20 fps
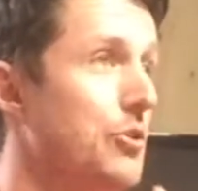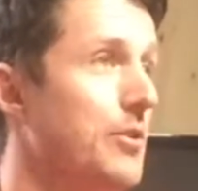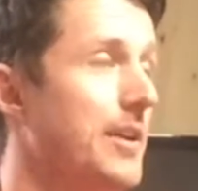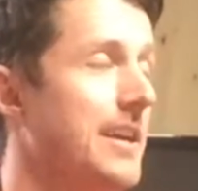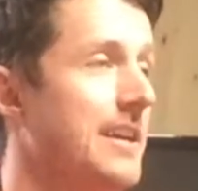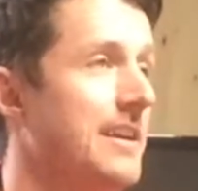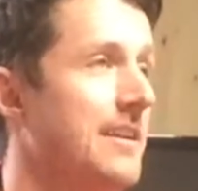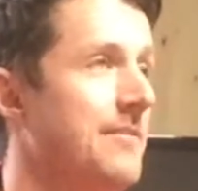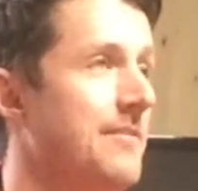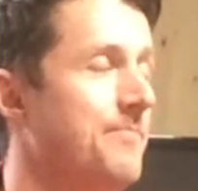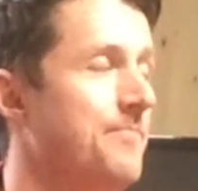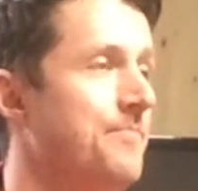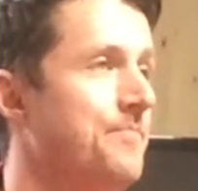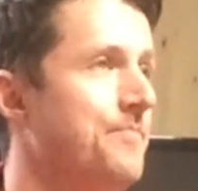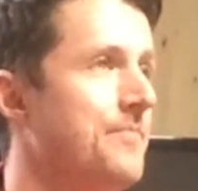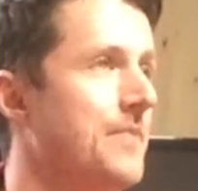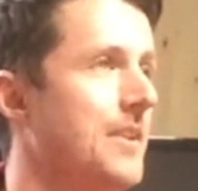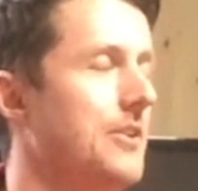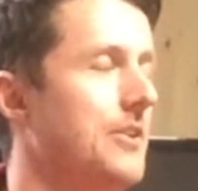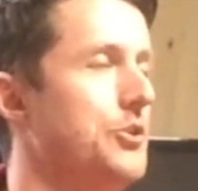doing
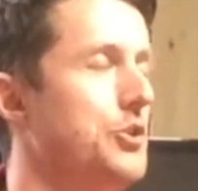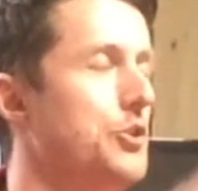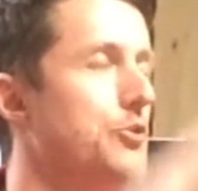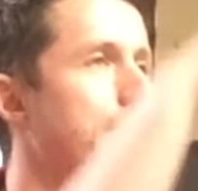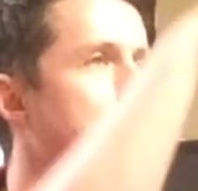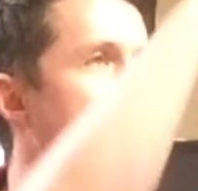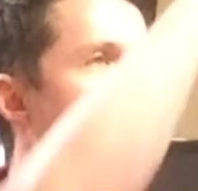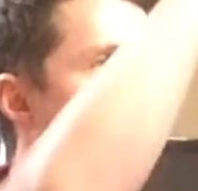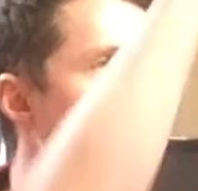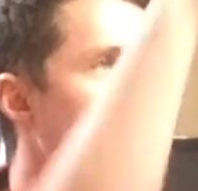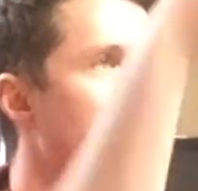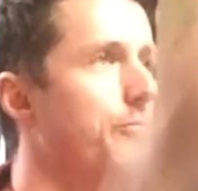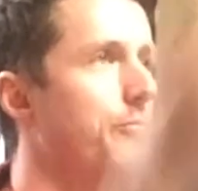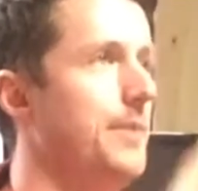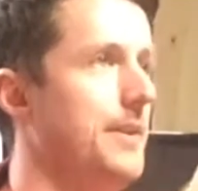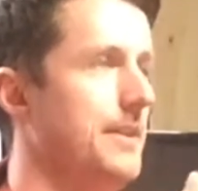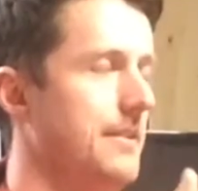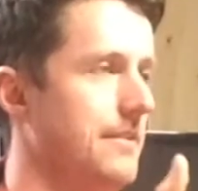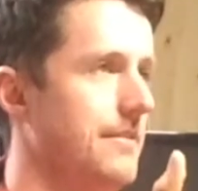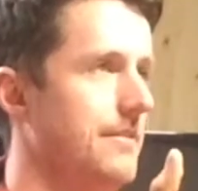a
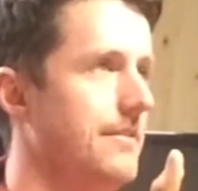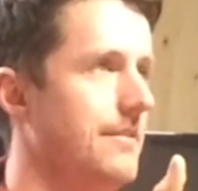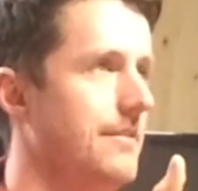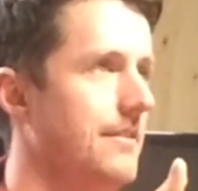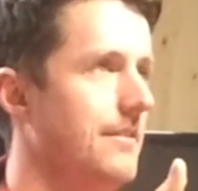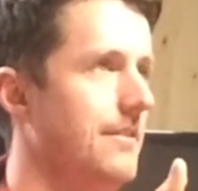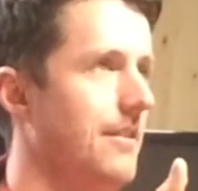movement